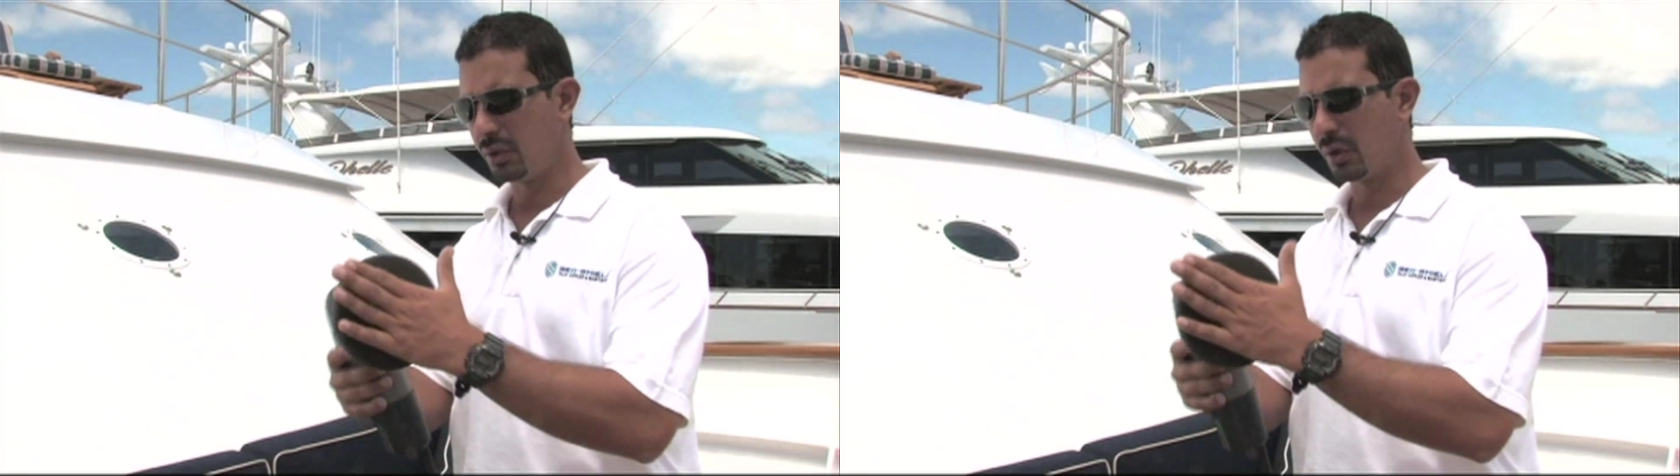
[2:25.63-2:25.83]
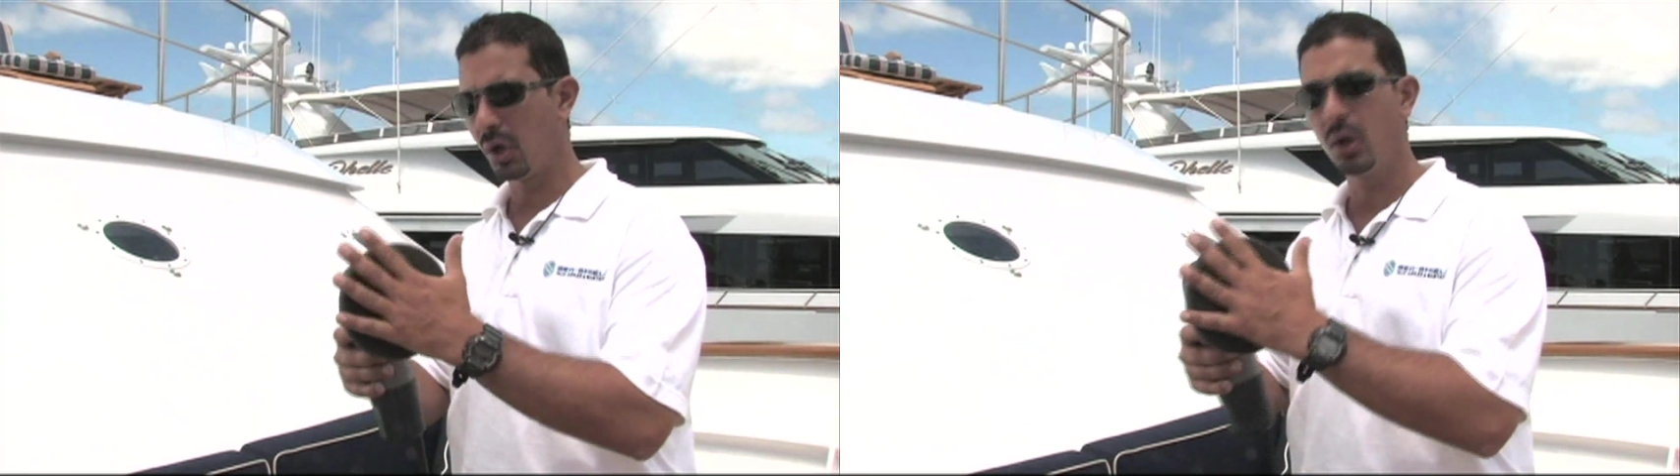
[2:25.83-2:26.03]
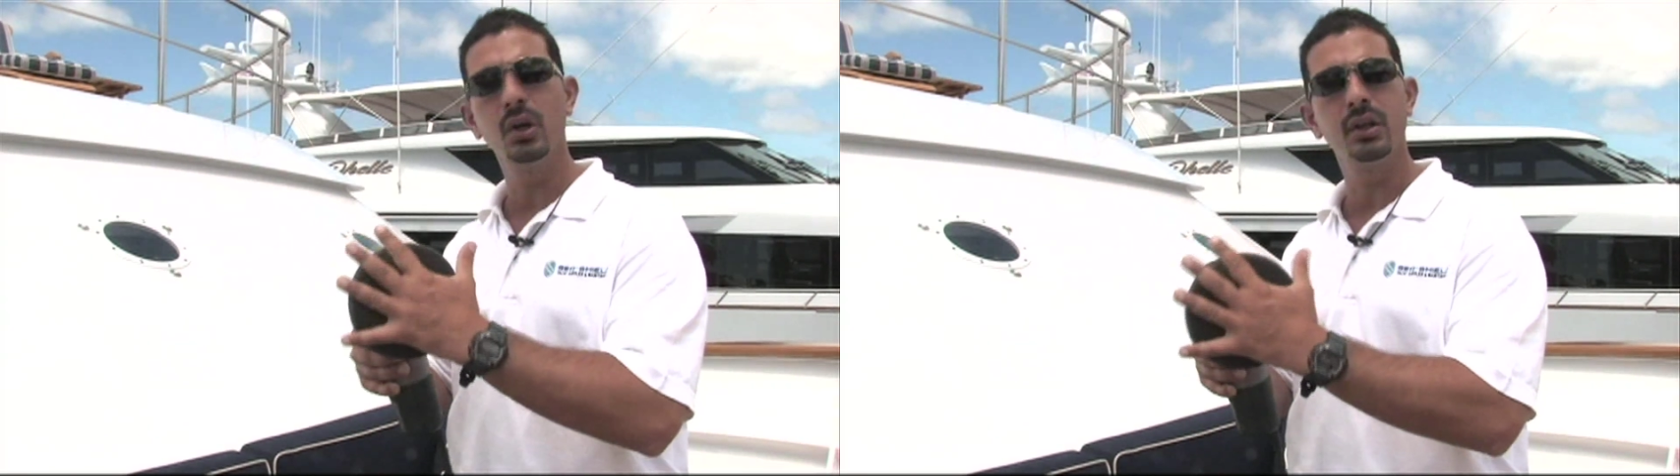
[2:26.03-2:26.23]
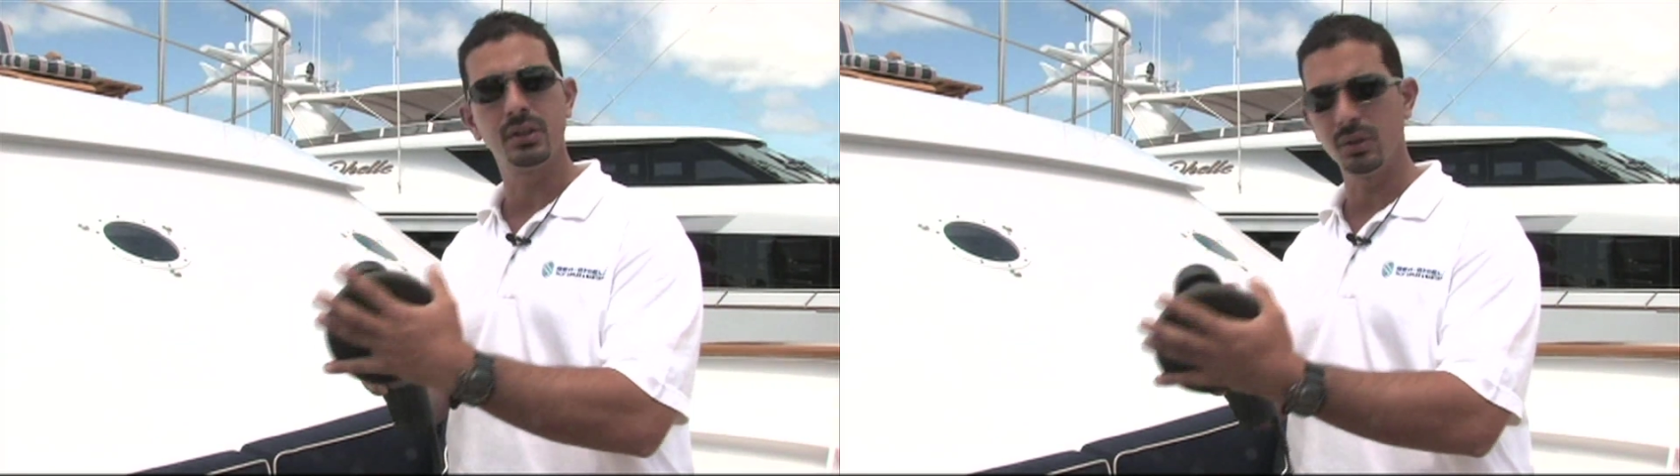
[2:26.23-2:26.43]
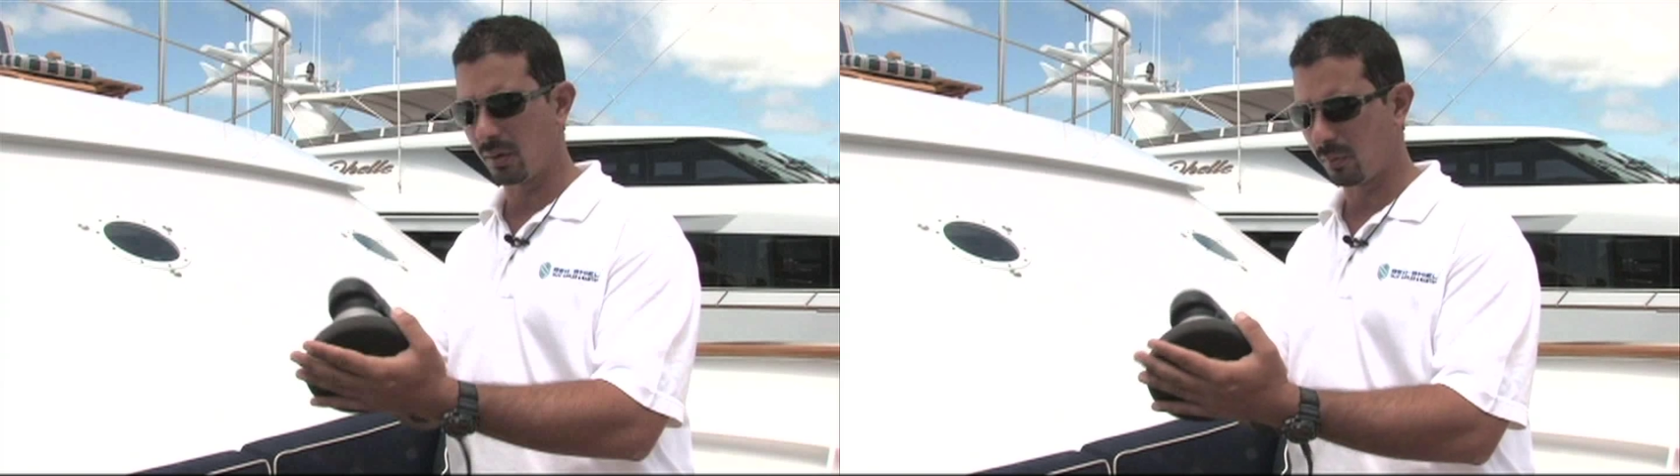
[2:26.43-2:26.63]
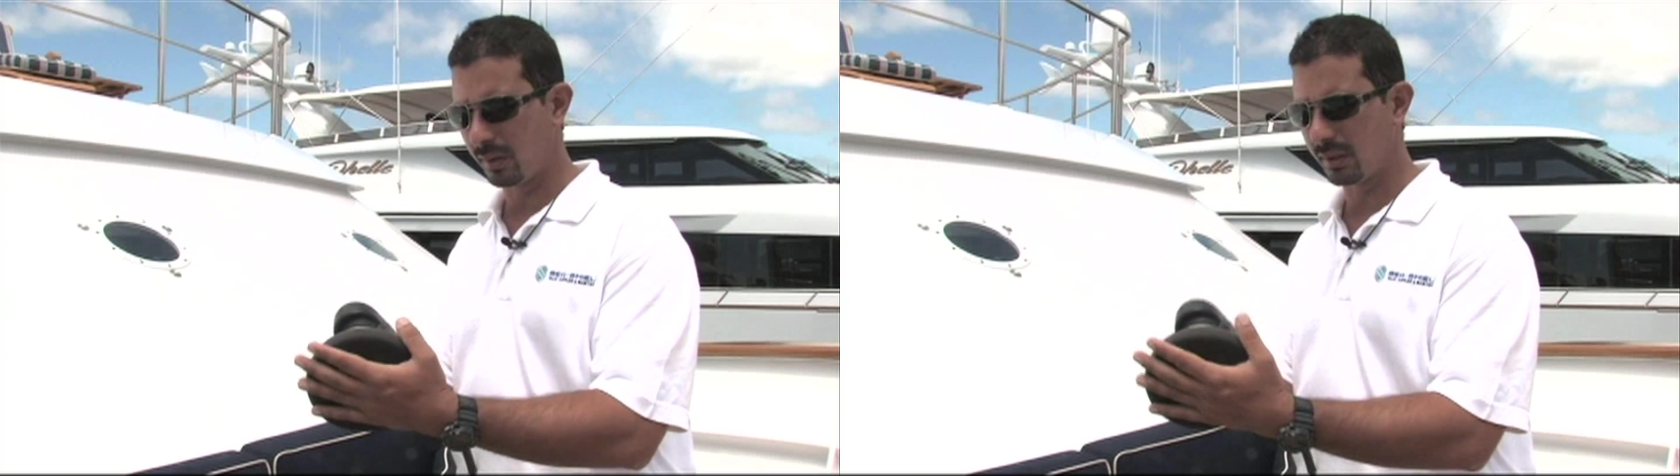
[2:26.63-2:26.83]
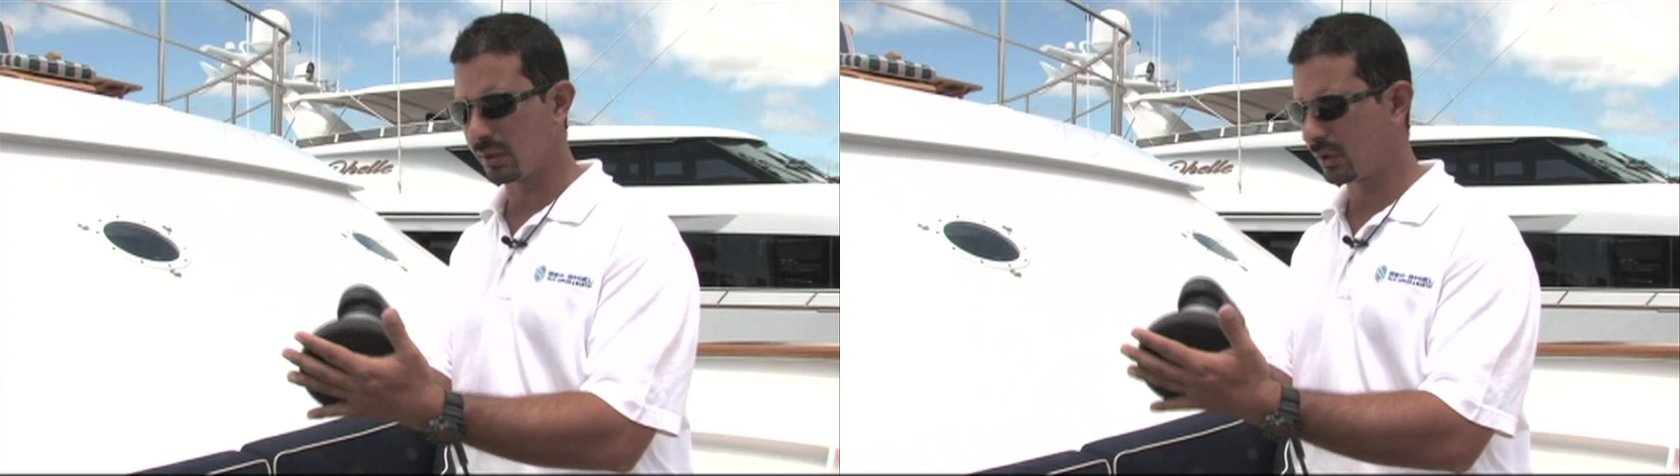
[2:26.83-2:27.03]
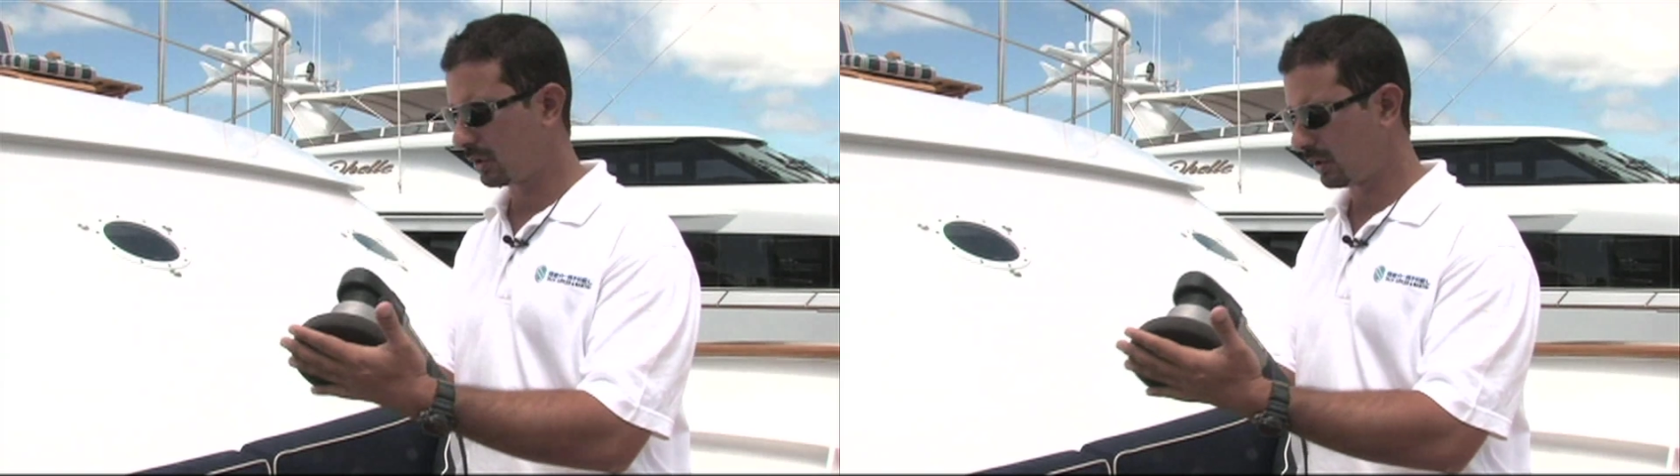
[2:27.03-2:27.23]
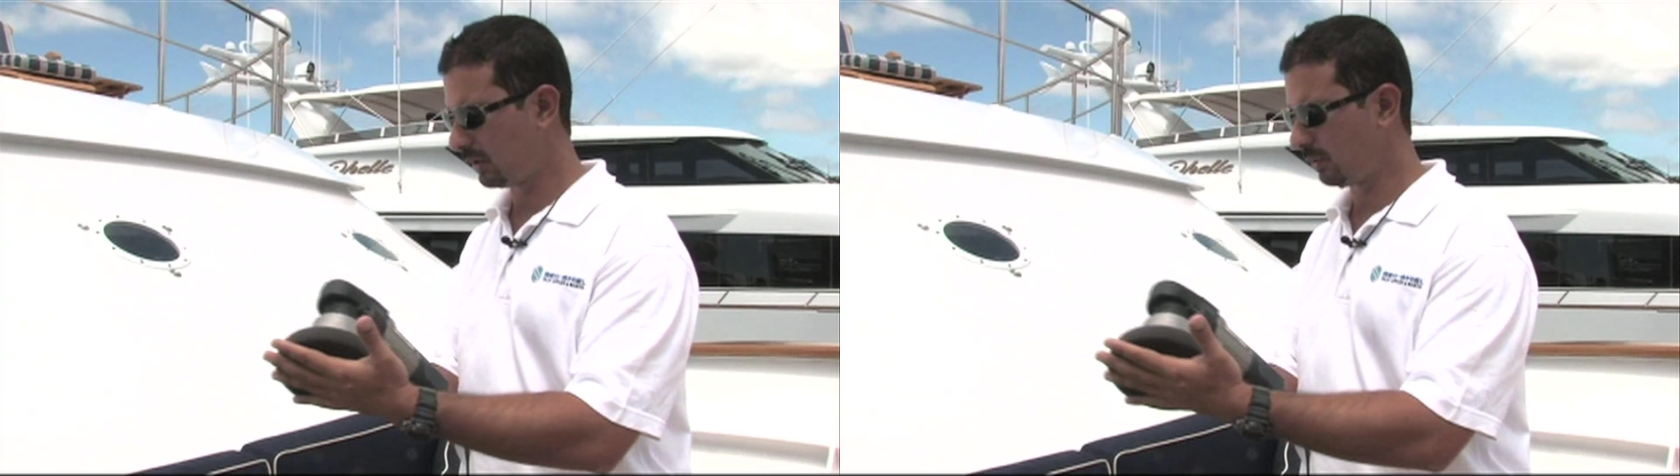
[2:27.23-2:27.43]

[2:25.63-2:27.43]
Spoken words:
you could do it with this